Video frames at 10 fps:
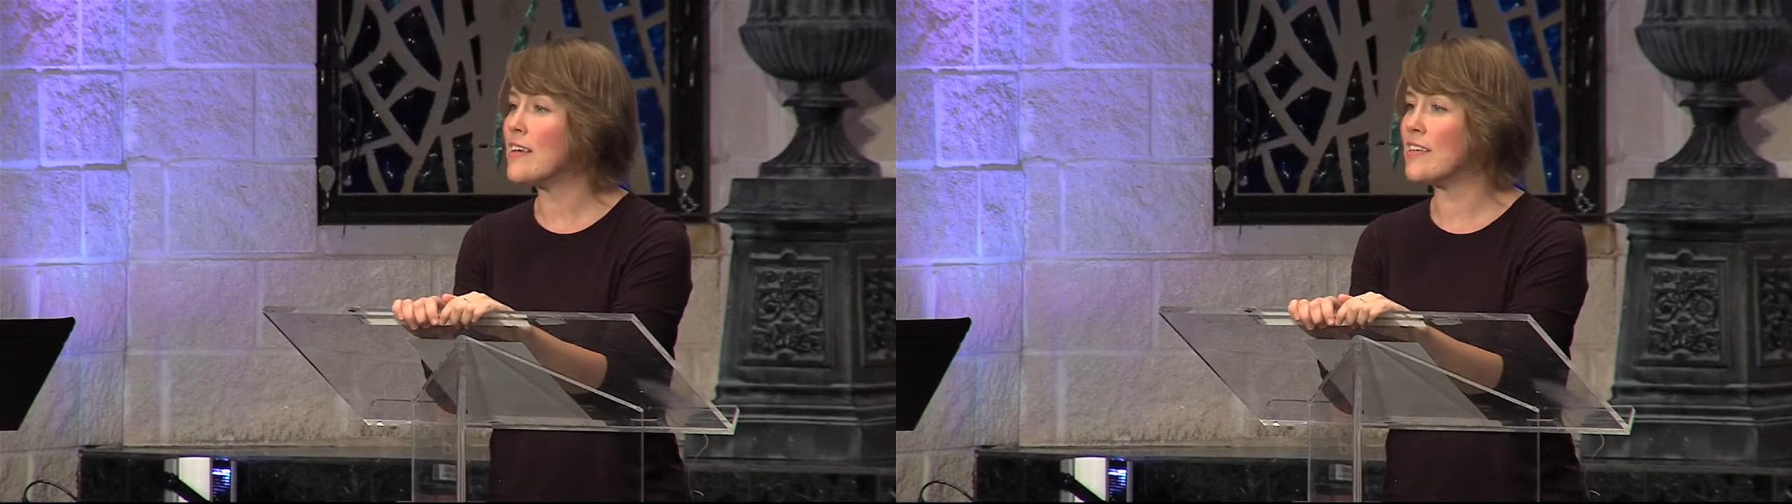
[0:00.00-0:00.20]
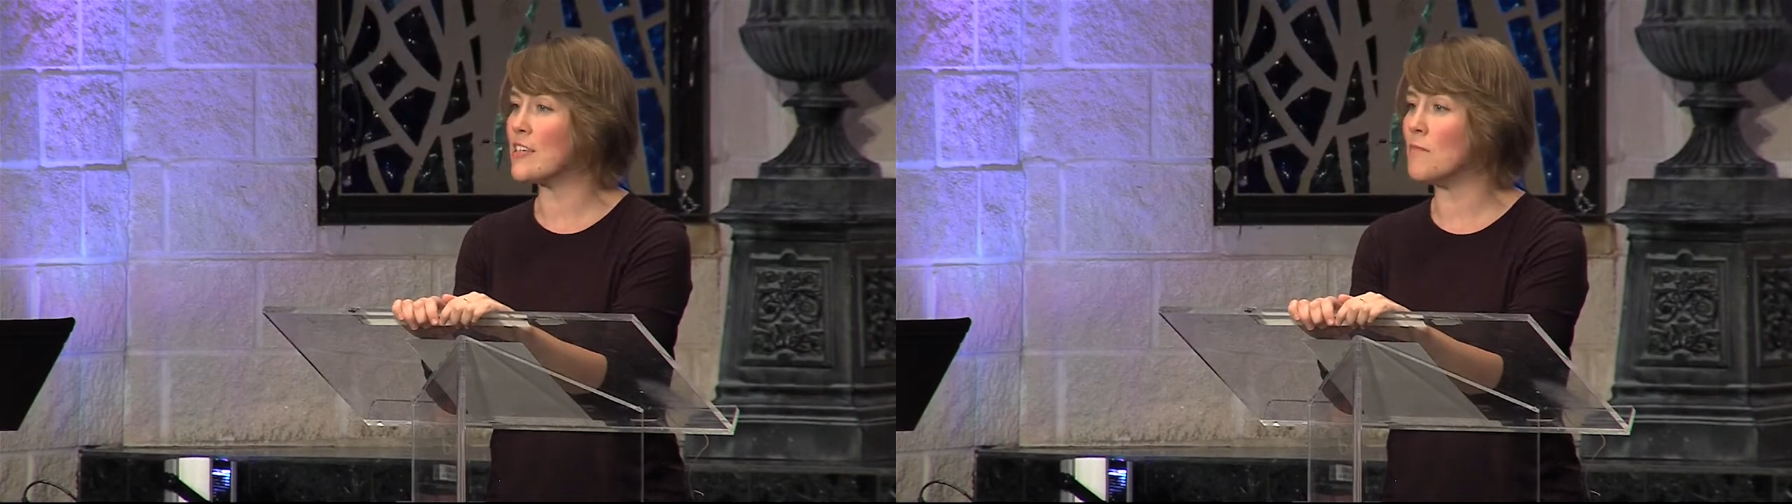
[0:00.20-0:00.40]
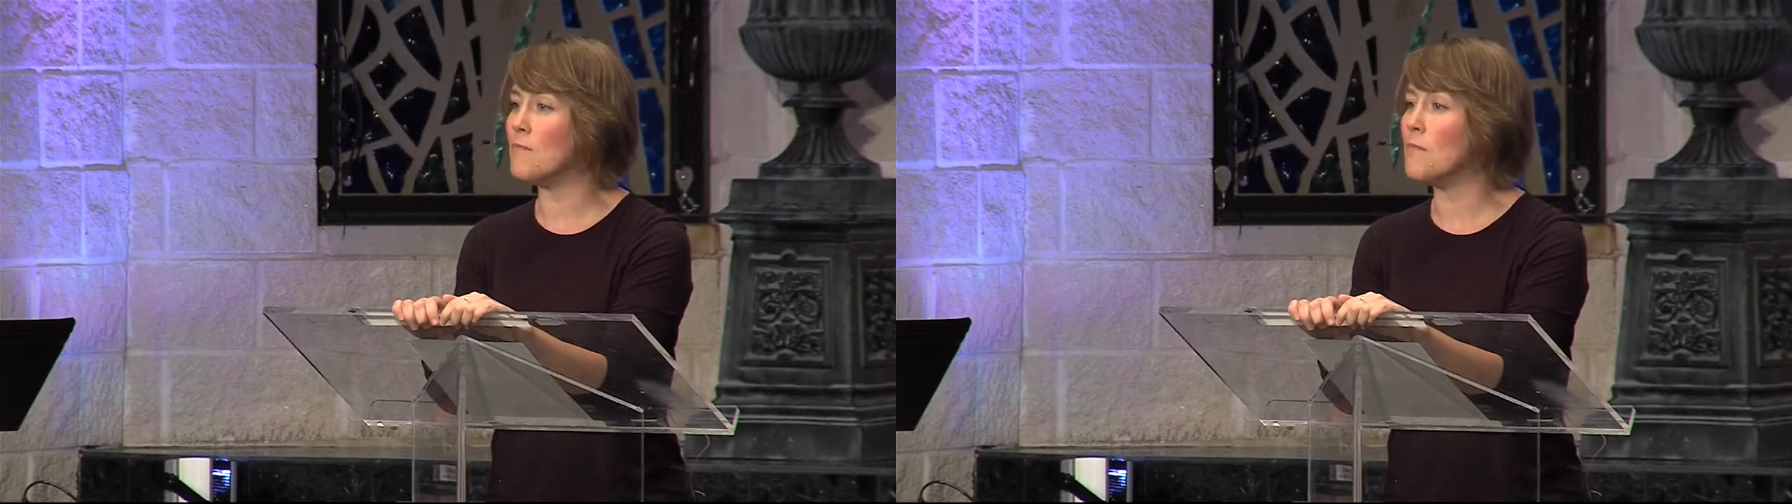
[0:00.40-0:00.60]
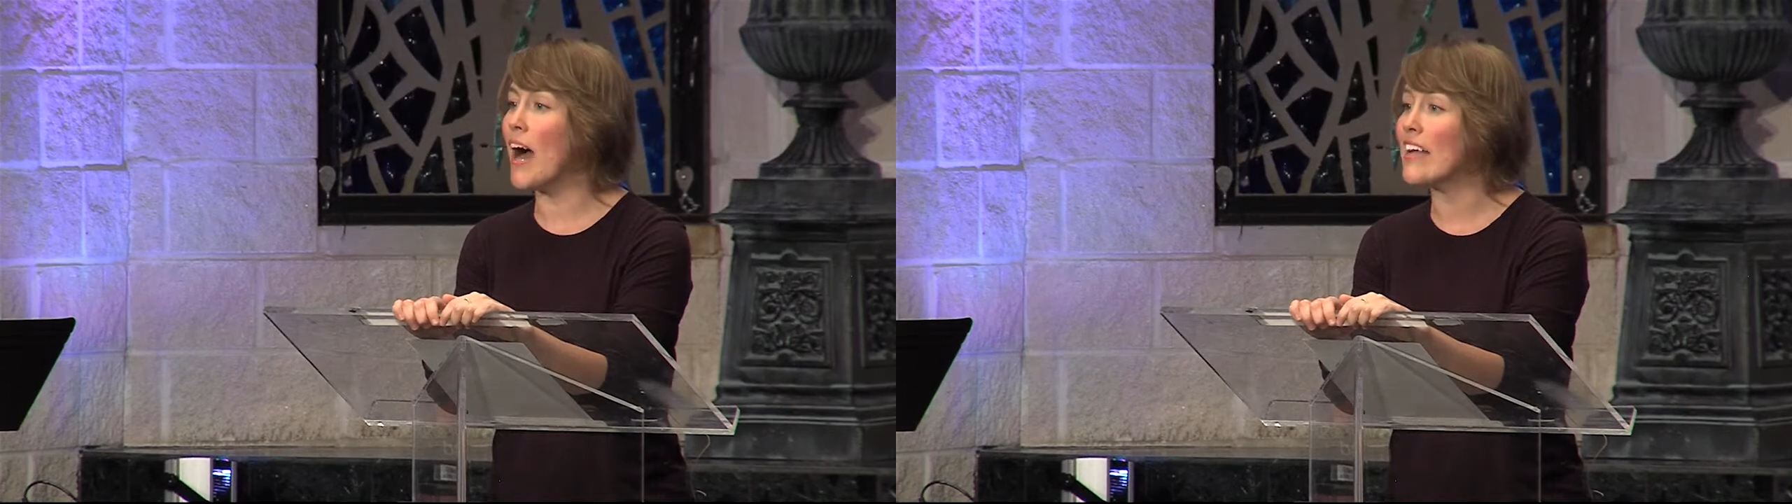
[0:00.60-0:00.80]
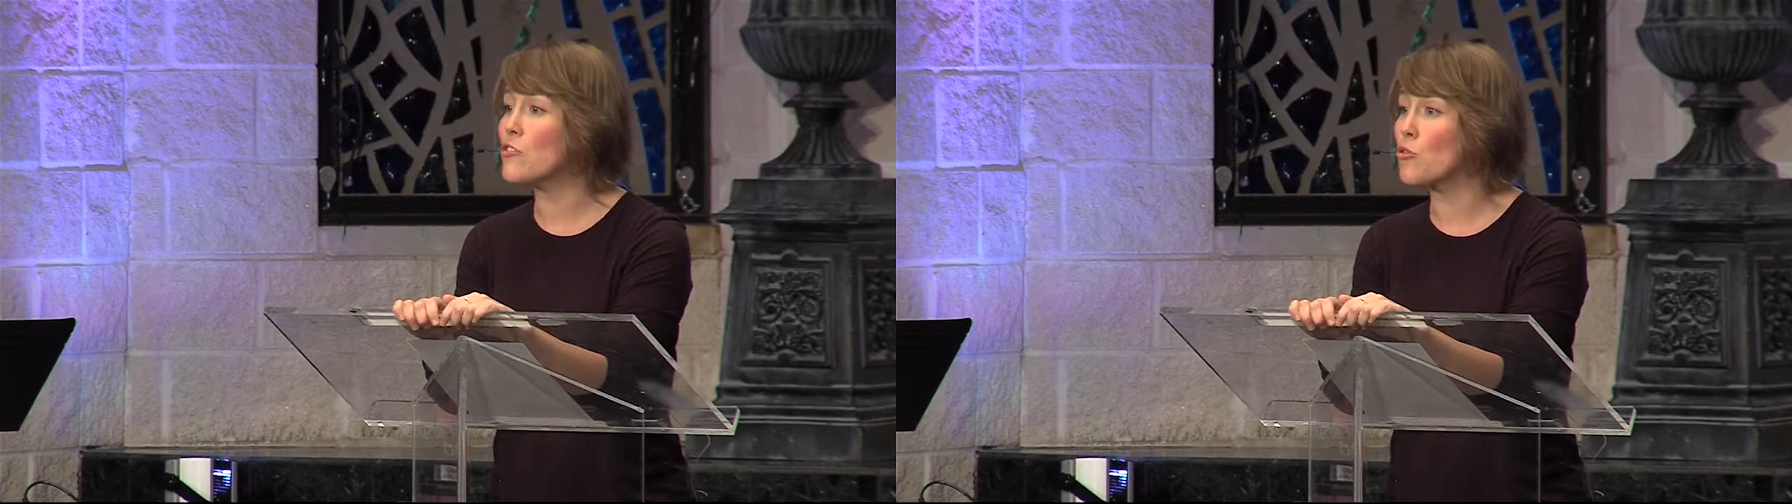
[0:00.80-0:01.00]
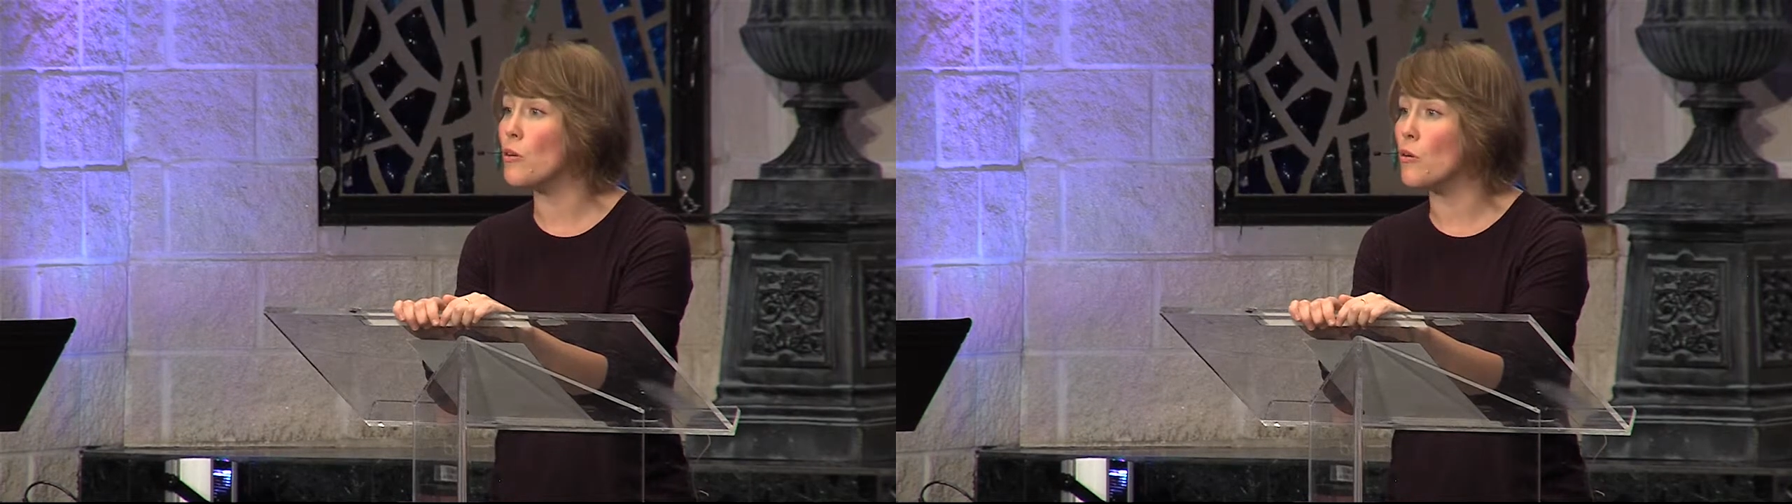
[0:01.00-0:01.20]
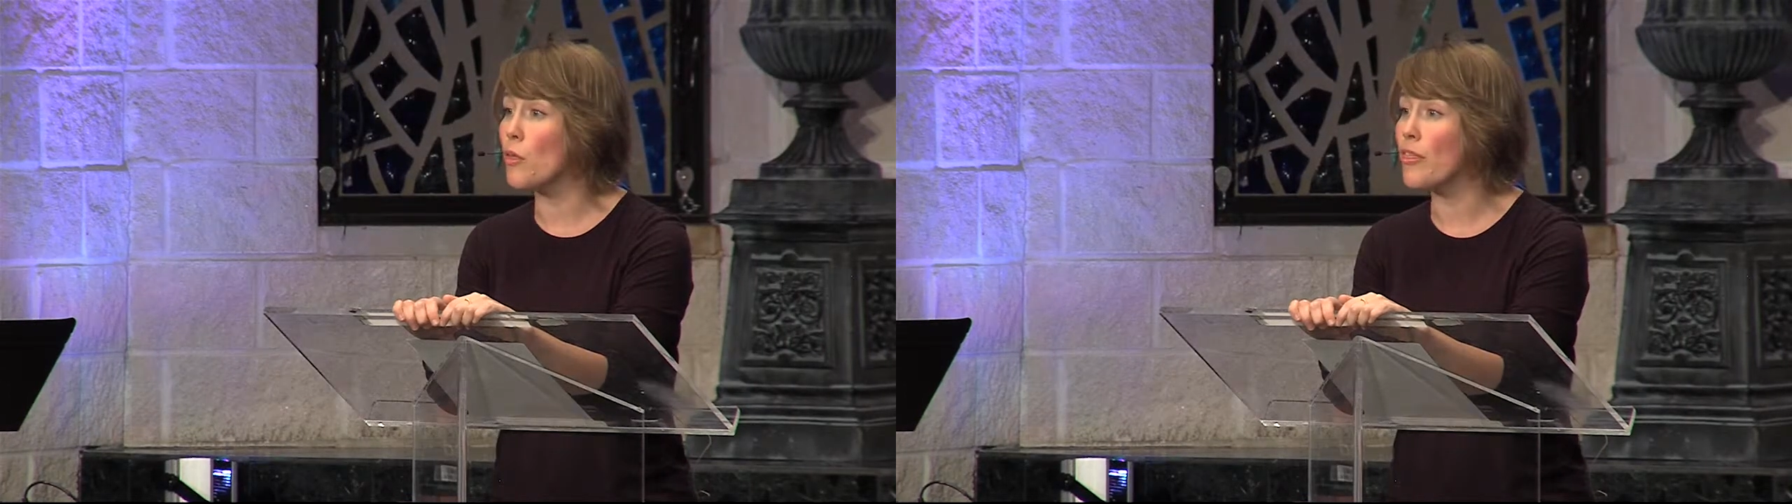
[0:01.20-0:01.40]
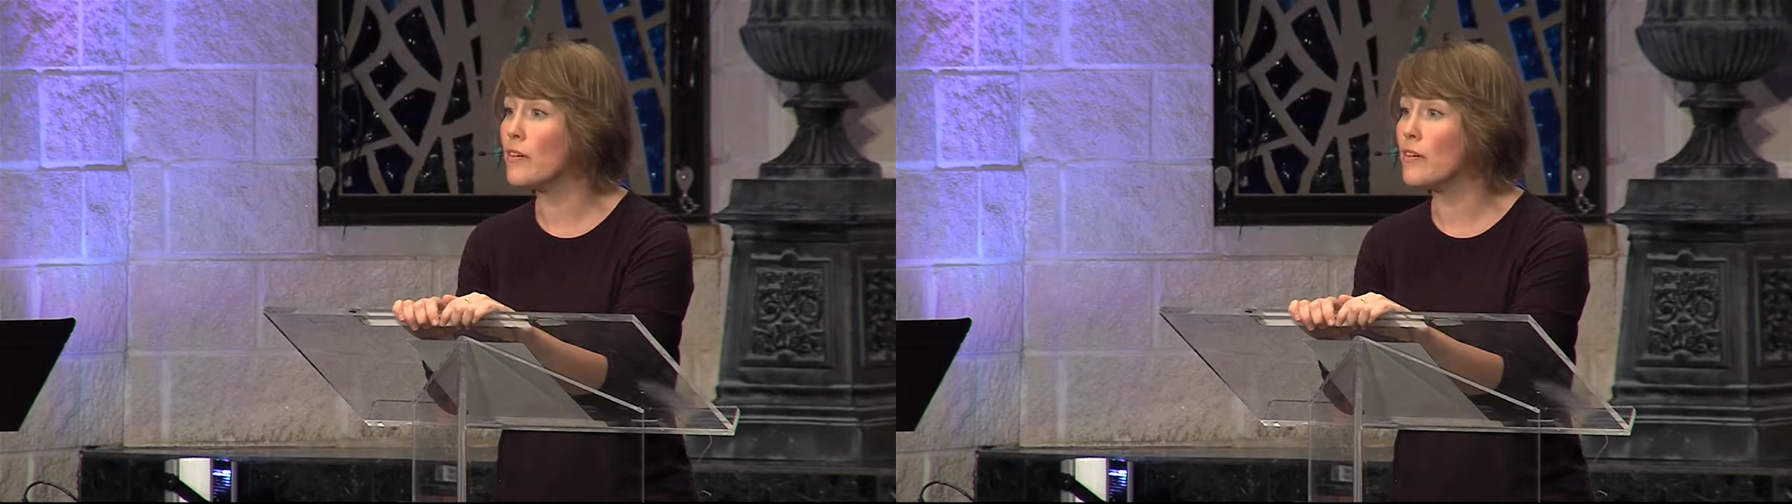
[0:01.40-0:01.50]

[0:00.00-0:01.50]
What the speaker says: into my truth